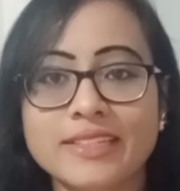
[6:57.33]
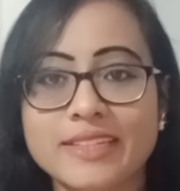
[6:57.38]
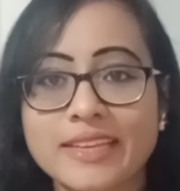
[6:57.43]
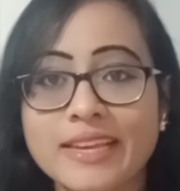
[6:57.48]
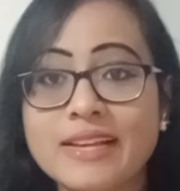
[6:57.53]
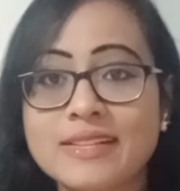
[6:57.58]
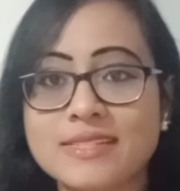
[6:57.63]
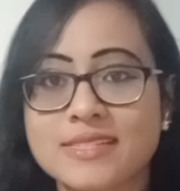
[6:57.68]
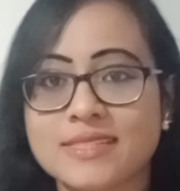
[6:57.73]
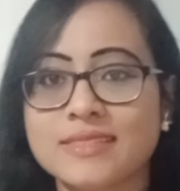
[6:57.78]

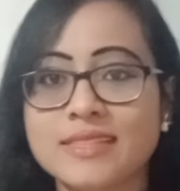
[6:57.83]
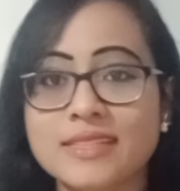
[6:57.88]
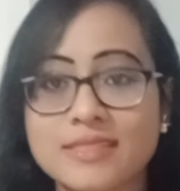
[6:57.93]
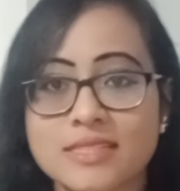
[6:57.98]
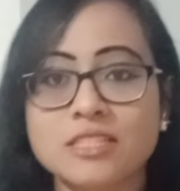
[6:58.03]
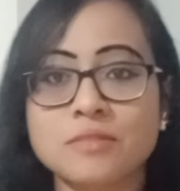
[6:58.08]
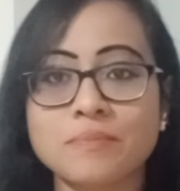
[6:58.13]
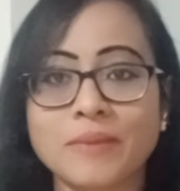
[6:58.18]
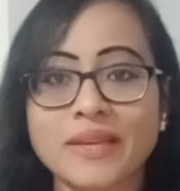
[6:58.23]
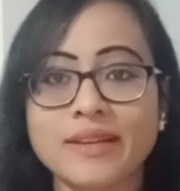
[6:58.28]
Yes, this
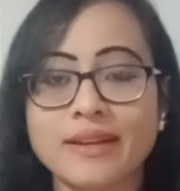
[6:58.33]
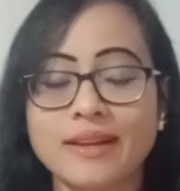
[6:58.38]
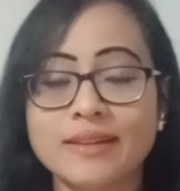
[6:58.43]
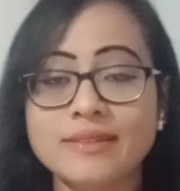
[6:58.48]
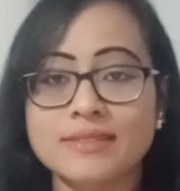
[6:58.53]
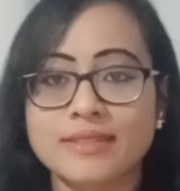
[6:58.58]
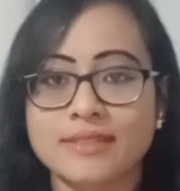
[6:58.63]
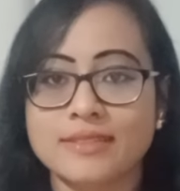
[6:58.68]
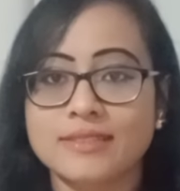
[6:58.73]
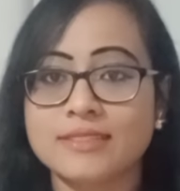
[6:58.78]
is my
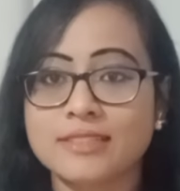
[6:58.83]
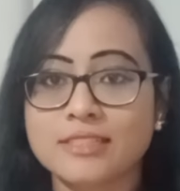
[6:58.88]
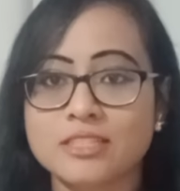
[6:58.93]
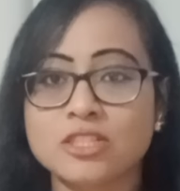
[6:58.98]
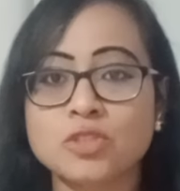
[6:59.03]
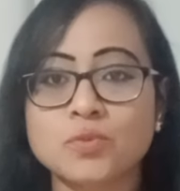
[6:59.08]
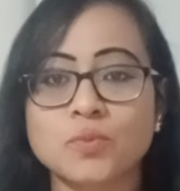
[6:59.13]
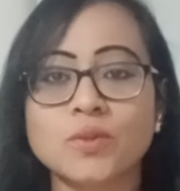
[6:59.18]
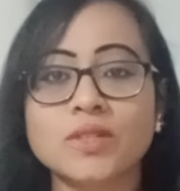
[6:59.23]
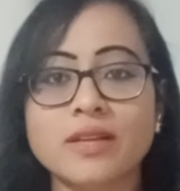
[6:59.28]
content, this
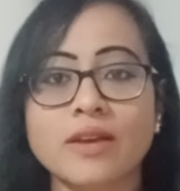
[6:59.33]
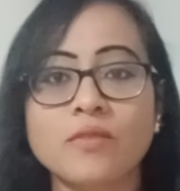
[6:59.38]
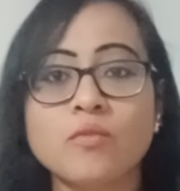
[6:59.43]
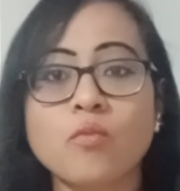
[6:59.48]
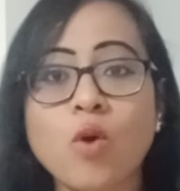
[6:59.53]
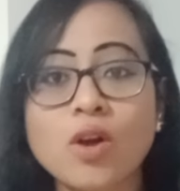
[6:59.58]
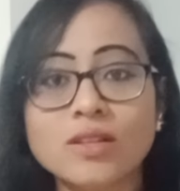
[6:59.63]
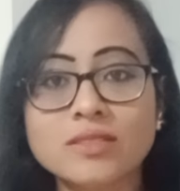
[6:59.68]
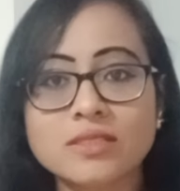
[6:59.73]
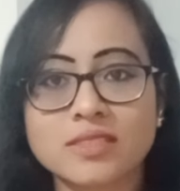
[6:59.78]
is what I
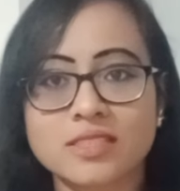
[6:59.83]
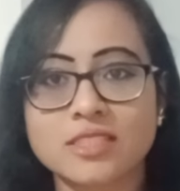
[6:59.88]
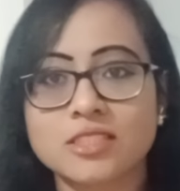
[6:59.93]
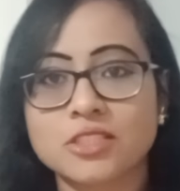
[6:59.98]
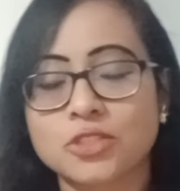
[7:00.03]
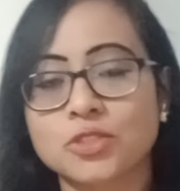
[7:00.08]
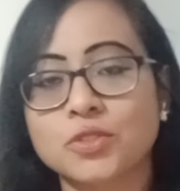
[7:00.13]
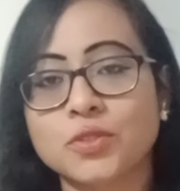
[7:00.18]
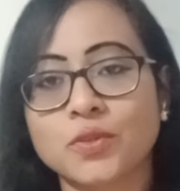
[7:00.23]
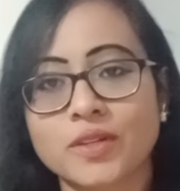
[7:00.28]
wanted
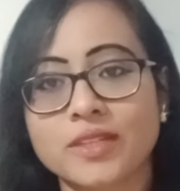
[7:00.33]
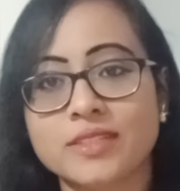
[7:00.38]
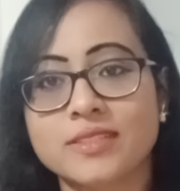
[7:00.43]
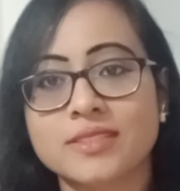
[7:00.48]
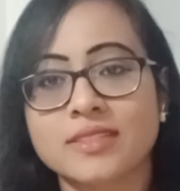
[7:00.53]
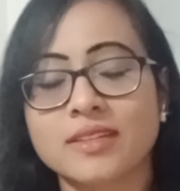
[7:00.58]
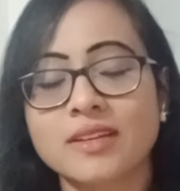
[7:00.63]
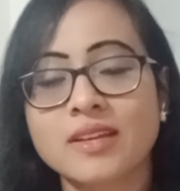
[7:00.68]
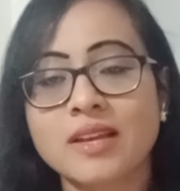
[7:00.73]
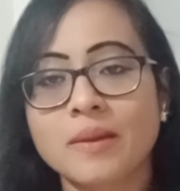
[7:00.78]
to do it,
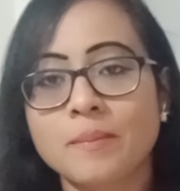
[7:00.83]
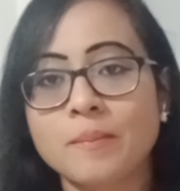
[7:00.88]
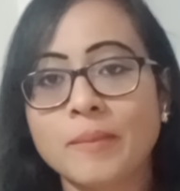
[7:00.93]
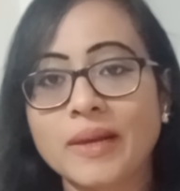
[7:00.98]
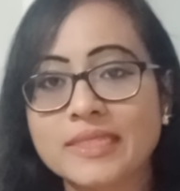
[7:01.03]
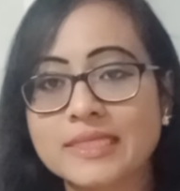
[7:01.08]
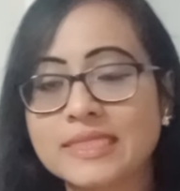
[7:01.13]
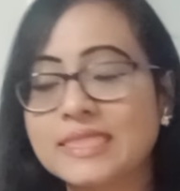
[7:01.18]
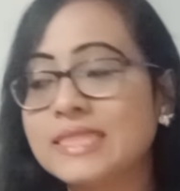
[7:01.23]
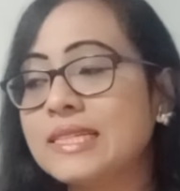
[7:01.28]

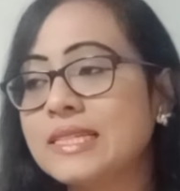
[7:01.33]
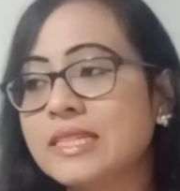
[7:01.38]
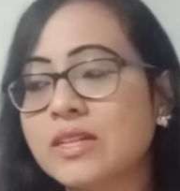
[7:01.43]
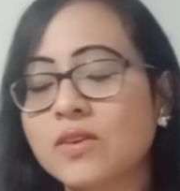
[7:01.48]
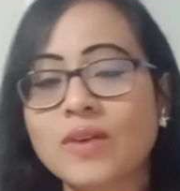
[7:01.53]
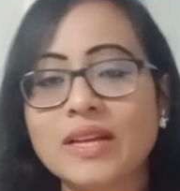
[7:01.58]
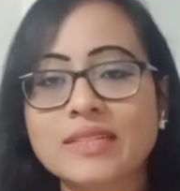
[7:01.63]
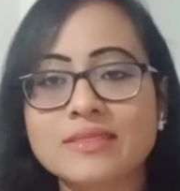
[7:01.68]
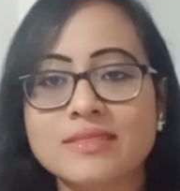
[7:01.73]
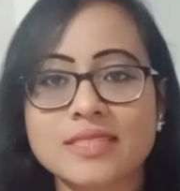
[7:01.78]
but till now
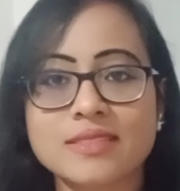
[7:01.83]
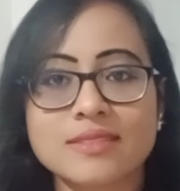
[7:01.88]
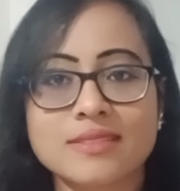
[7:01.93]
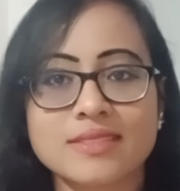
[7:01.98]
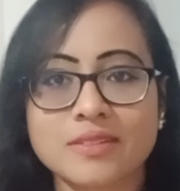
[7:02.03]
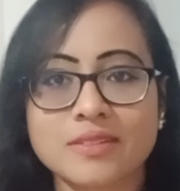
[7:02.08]
I just